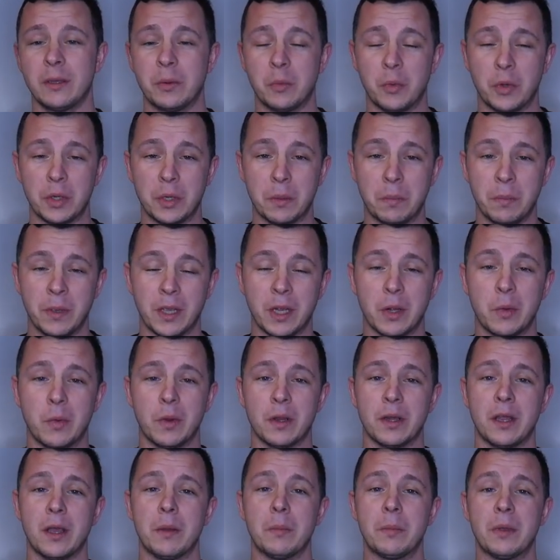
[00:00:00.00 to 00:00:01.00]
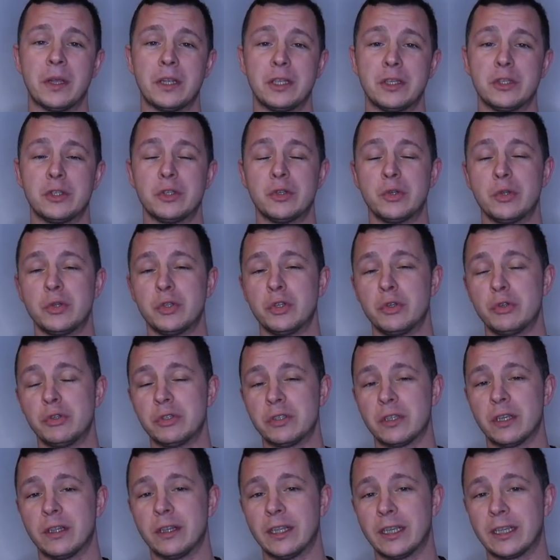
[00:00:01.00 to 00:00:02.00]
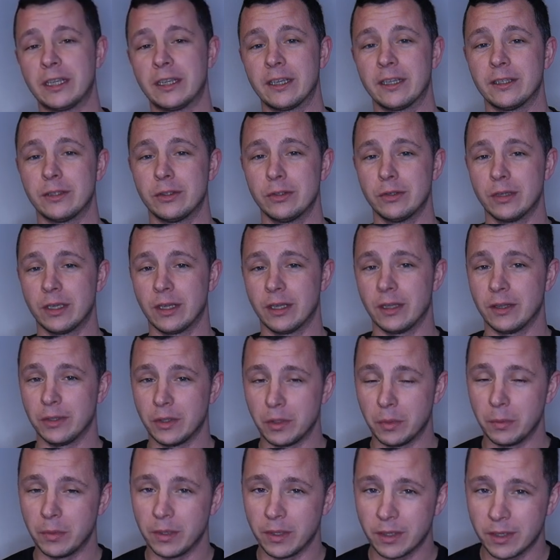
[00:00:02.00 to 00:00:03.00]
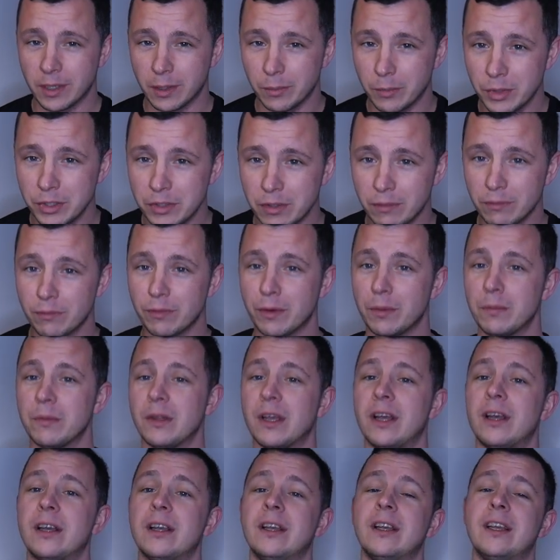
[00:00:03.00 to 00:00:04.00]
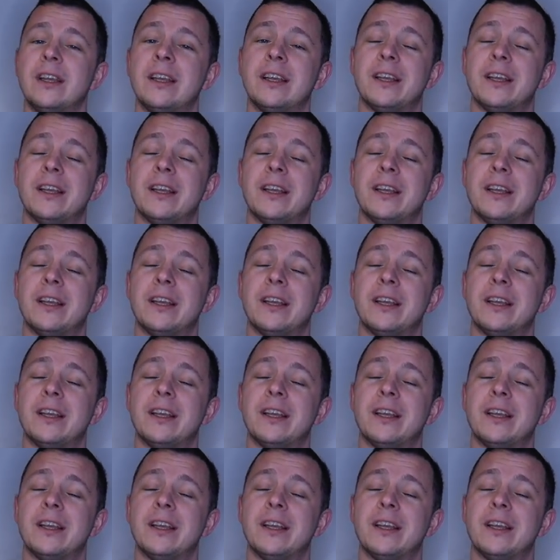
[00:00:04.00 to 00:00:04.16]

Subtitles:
want to pick one up and you do use the link, I do get a little bit of commission from that,